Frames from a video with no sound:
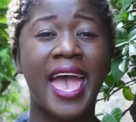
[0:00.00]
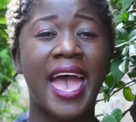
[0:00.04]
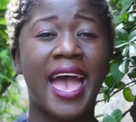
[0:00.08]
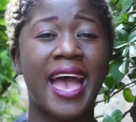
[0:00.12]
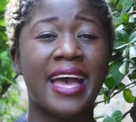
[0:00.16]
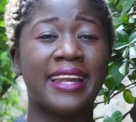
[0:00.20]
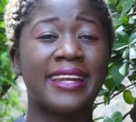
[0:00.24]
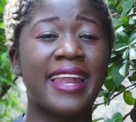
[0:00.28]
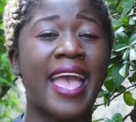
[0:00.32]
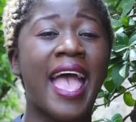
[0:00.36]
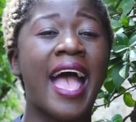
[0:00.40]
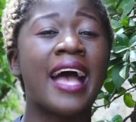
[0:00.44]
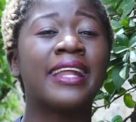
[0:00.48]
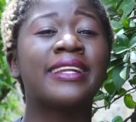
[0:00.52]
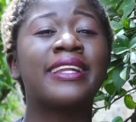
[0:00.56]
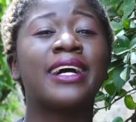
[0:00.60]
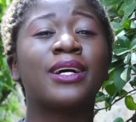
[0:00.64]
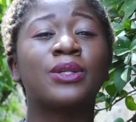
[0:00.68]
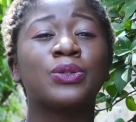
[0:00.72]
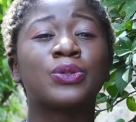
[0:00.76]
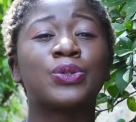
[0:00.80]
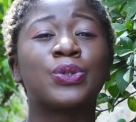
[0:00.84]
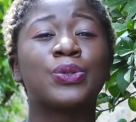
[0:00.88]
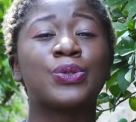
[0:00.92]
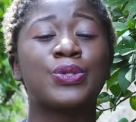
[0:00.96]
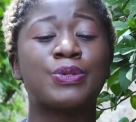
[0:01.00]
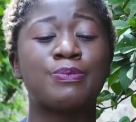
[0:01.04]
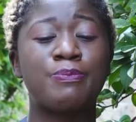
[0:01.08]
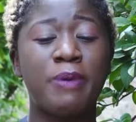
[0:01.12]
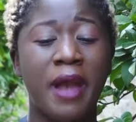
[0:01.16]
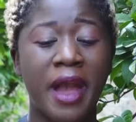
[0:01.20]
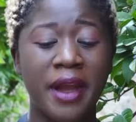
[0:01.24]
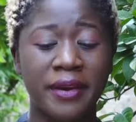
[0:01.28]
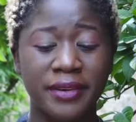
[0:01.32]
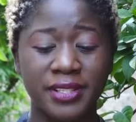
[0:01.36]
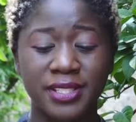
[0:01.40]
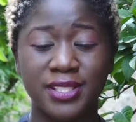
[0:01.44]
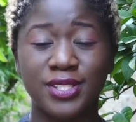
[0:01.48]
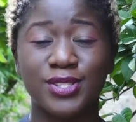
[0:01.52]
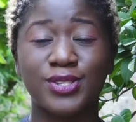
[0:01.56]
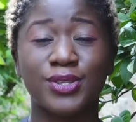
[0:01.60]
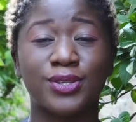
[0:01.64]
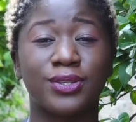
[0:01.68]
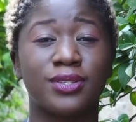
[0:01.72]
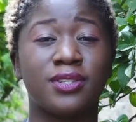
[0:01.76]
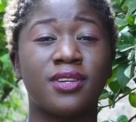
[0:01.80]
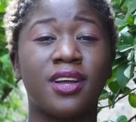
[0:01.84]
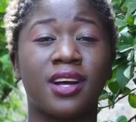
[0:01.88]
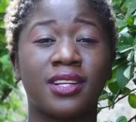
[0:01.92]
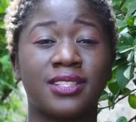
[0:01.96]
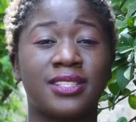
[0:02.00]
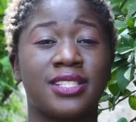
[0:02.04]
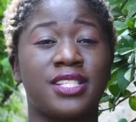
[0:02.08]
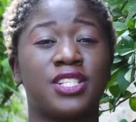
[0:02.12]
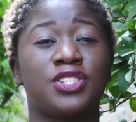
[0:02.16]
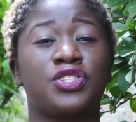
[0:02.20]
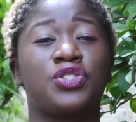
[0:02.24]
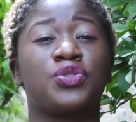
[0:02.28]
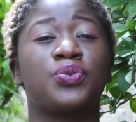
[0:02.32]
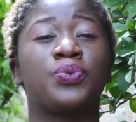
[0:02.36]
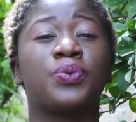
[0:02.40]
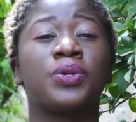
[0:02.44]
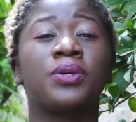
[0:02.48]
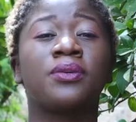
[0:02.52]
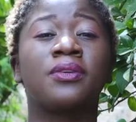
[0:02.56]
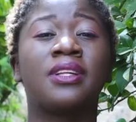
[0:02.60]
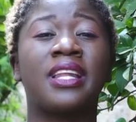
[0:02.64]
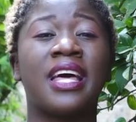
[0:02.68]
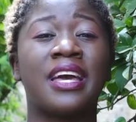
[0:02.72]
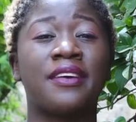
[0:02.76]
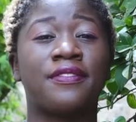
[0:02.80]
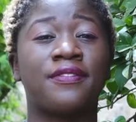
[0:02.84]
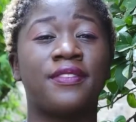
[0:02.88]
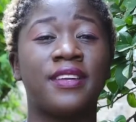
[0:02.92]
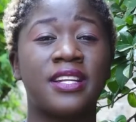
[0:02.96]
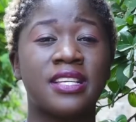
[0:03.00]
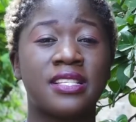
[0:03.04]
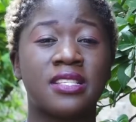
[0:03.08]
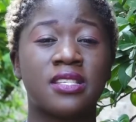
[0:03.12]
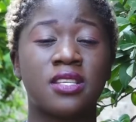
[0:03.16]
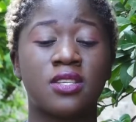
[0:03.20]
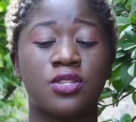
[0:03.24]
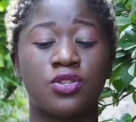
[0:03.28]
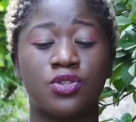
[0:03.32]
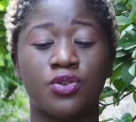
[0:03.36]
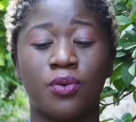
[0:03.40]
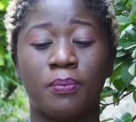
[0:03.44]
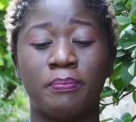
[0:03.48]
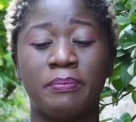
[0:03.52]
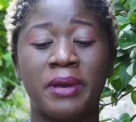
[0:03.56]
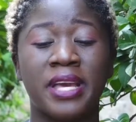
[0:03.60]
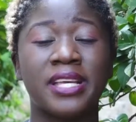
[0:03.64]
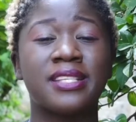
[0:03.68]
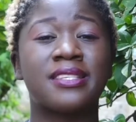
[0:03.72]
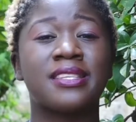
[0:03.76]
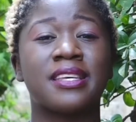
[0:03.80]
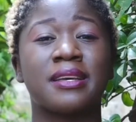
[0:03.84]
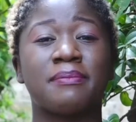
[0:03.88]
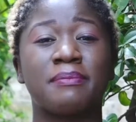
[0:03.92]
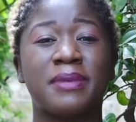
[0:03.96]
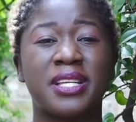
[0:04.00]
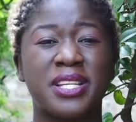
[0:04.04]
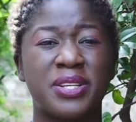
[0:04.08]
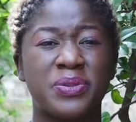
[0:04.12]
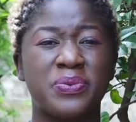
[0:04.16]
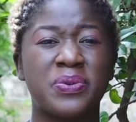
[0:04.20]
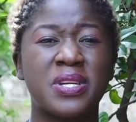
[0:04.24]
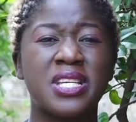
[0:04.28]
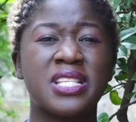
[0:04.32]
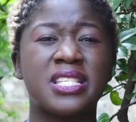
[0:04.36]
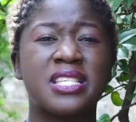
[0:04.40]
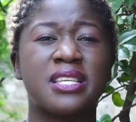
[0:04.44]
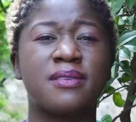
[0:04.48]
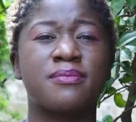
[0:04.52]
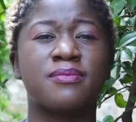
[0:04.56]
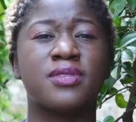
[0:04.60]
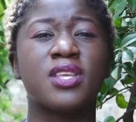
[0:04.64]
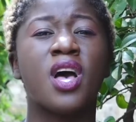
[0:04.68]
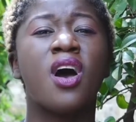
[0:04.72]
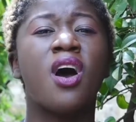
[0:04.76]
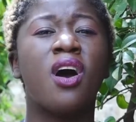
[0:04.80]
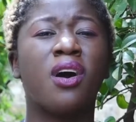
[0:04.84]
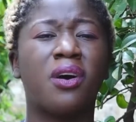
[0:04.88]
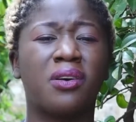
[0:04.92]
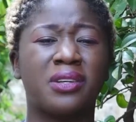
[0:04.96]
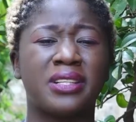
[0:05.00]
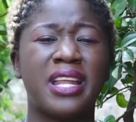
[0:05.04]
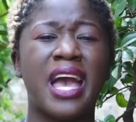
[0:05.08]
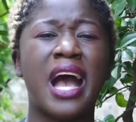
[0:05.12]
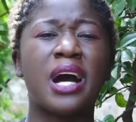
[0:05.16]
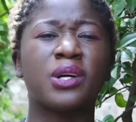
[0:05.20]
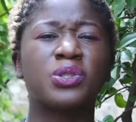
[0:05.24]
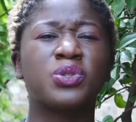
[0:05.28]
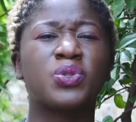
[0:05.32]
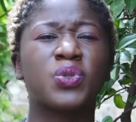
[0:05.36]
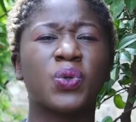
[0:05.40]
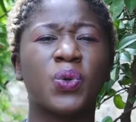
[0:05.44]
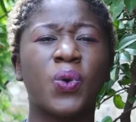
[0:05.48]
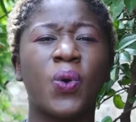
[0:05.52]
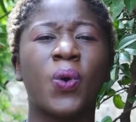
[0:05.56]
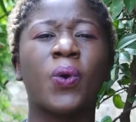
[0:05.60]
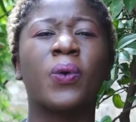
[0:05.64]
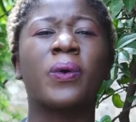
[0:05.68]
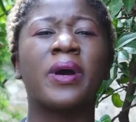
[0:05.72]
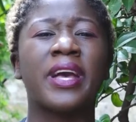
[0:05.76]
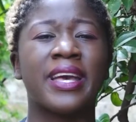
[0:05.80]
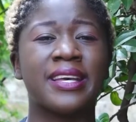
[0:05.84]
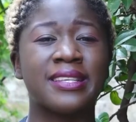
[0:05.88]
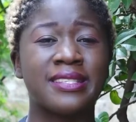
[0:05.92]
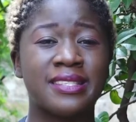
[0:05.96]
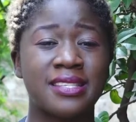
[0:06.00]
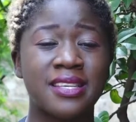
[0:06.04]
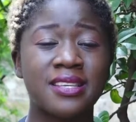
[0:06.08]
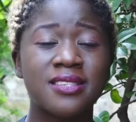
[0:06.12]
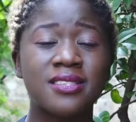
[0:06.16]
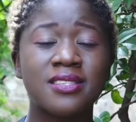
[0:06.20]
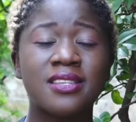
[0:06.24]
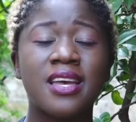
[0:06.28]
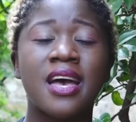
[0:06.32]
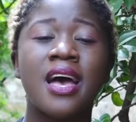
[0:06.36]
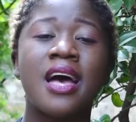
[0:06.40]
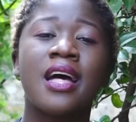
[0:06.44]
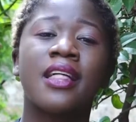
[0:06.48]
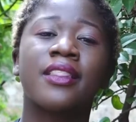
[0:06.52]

an adult whose parents could not teach real-life lessons or basic mannerisms on how to coexist.